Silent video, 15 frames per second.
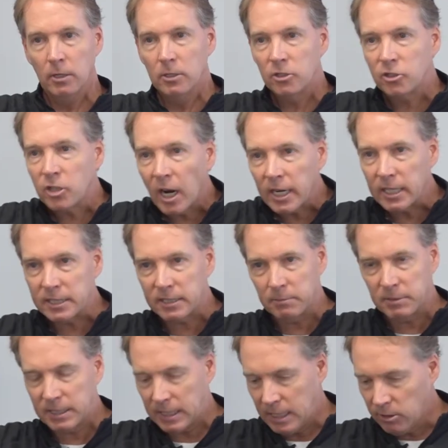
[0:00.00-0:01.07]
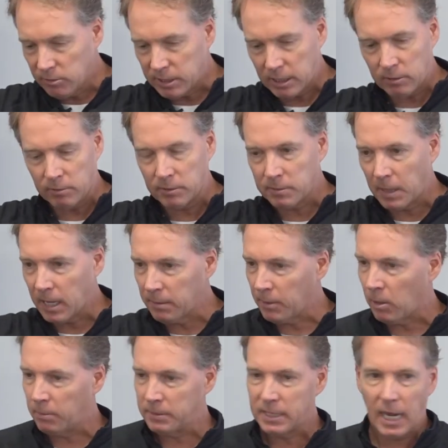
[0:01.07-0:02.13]
shut in some seniors at a retirement
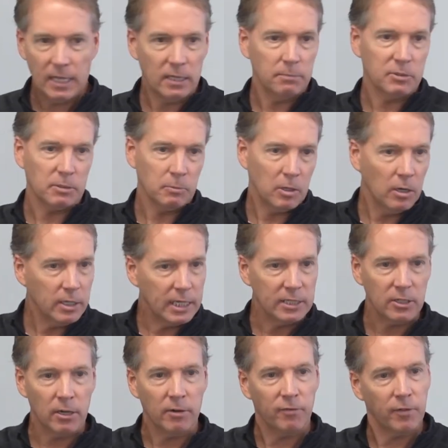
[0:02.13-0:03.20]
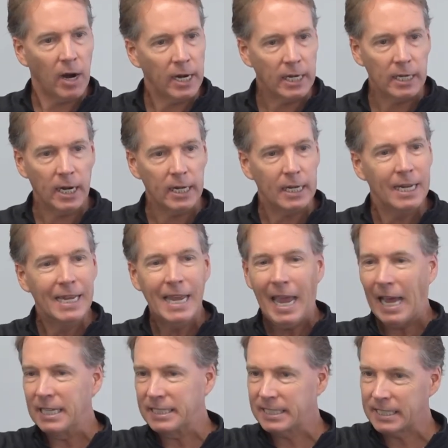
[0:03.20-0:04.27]
home, take them some cookies on a Friday night
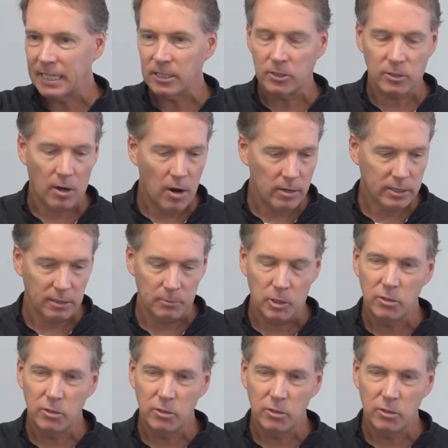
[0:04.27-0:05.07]
and sit and talk to them.